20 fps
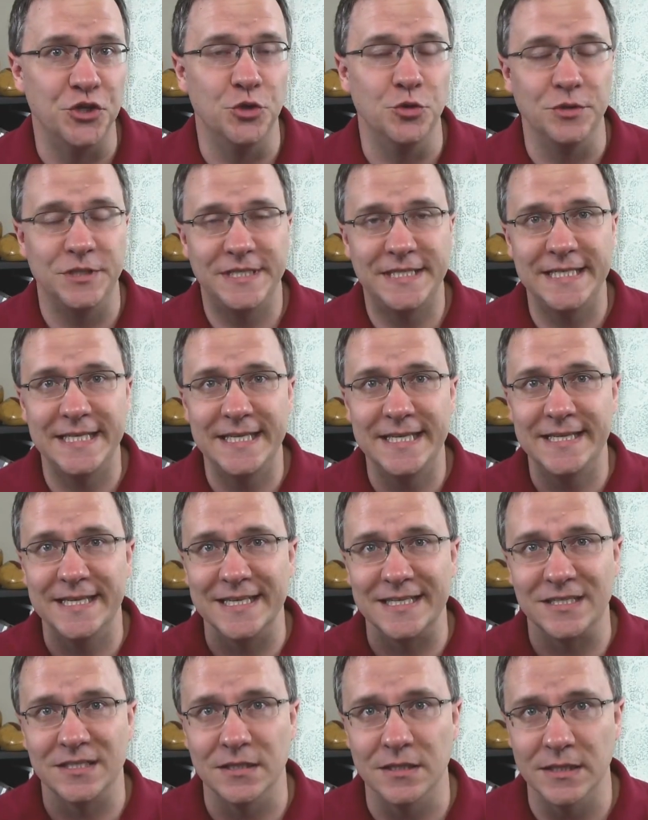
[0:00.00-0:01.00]
you see
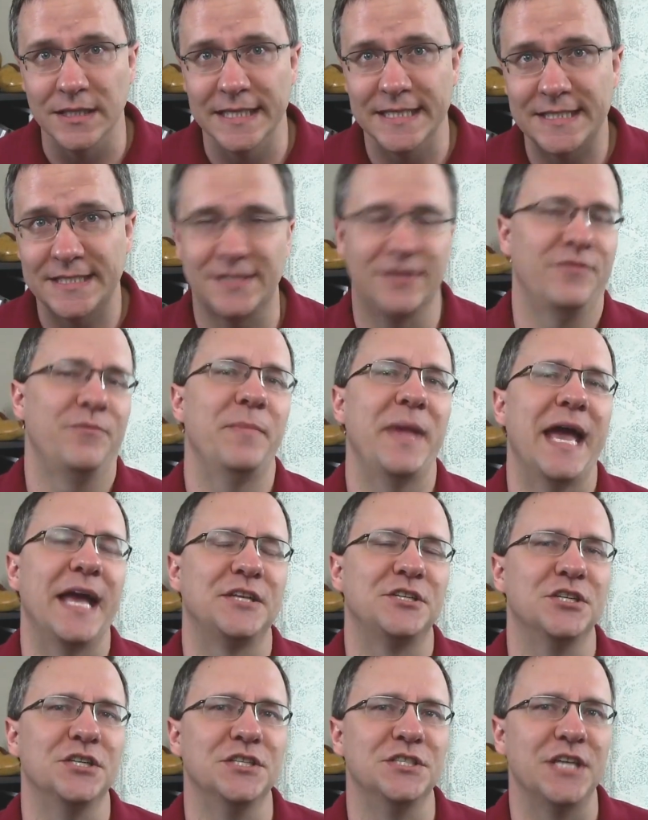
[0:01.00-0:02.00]
this list of
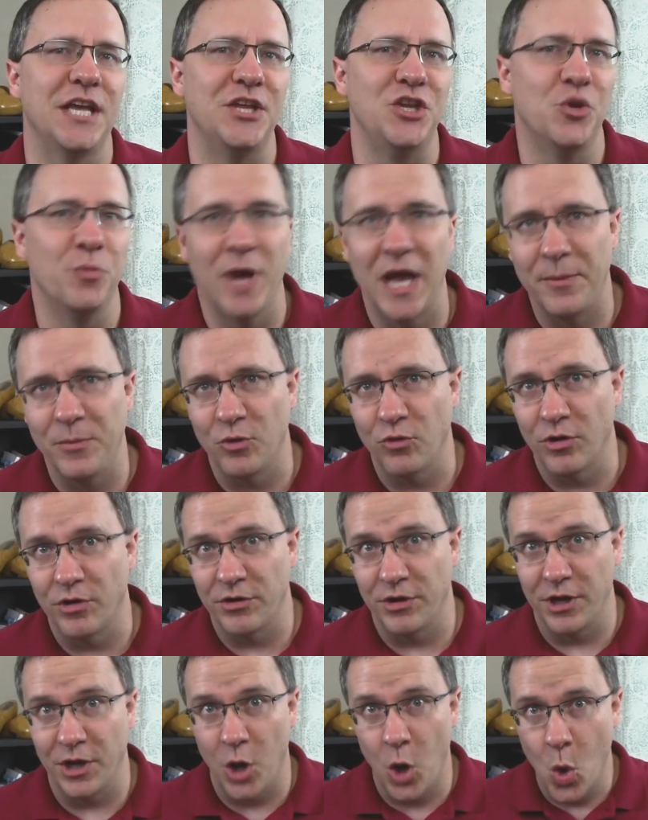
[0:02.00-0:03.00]
matches and you might be
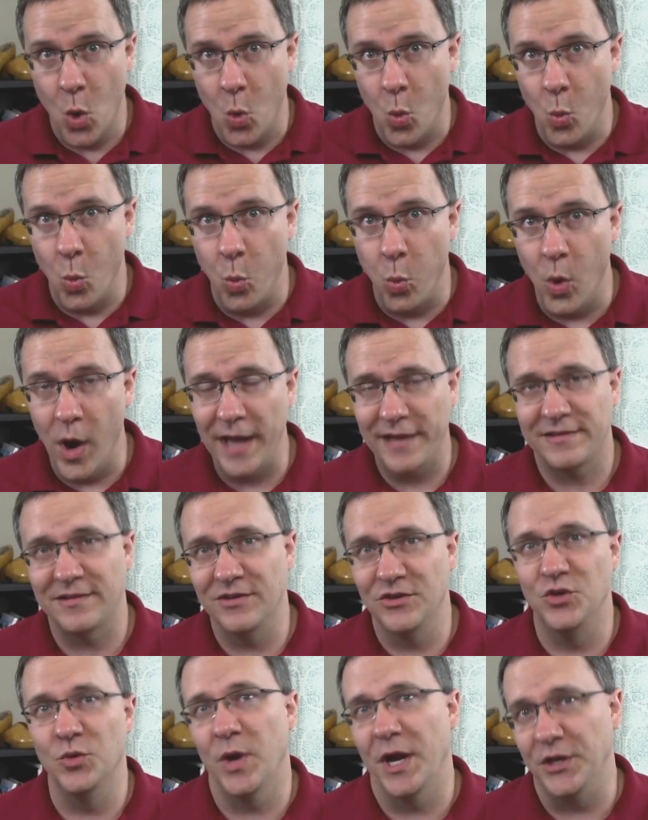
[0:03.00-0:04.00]
wondering, what
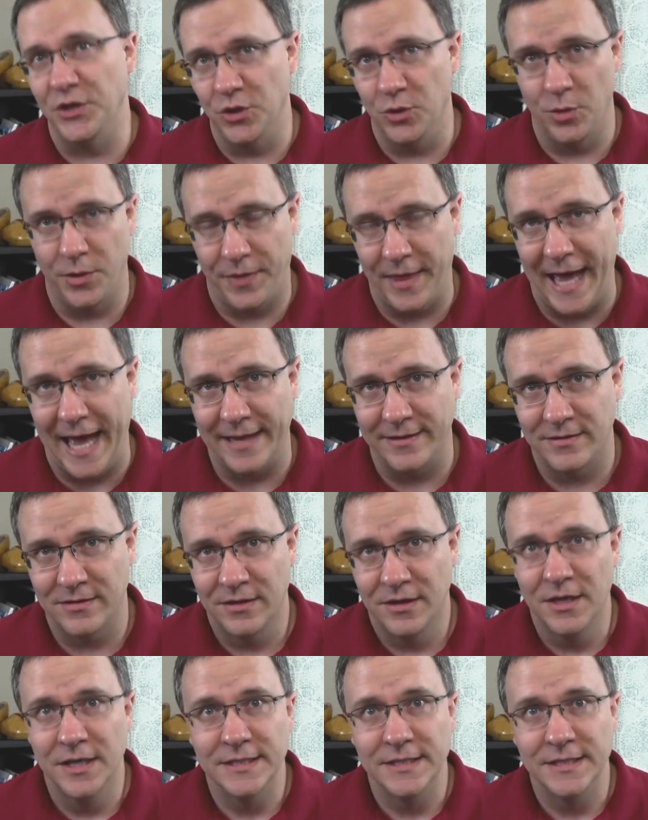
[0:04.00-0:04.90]
do I do with that?